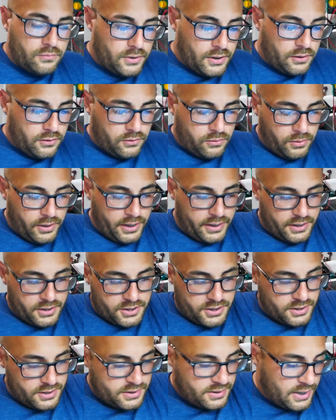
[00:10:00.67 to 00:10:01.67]
real quick is
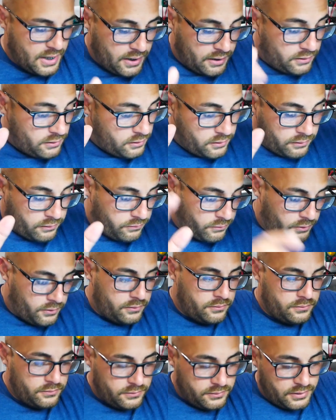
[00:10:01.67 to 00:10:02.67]
just take a look
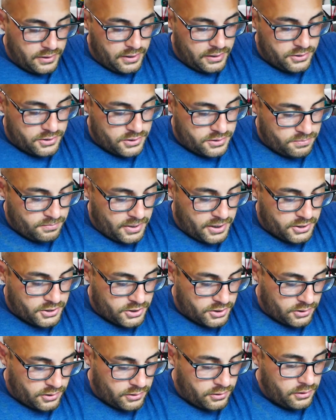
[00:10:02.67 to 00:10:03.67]
through and just make
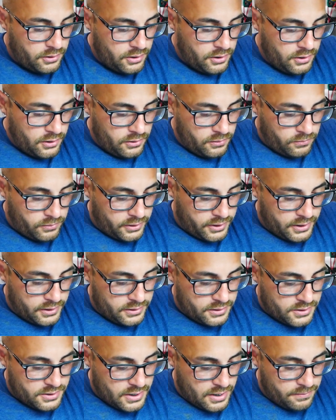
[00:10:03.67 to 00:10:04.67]
sure we're getting
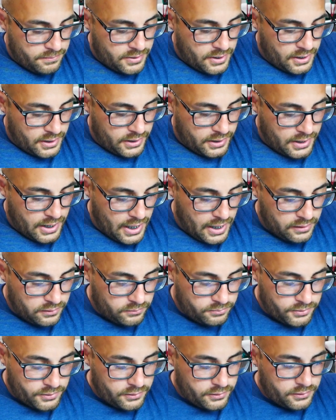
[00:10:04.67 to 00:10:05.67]
the same kind of
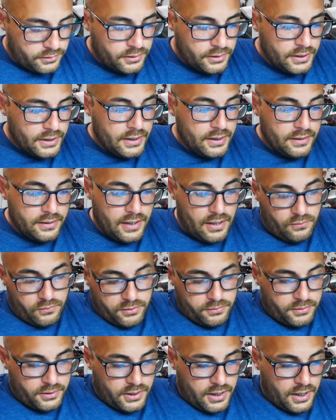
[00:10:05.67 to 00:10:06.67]
caliber that
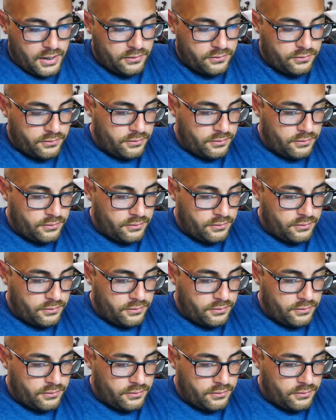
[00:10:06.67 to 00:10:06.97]
we would get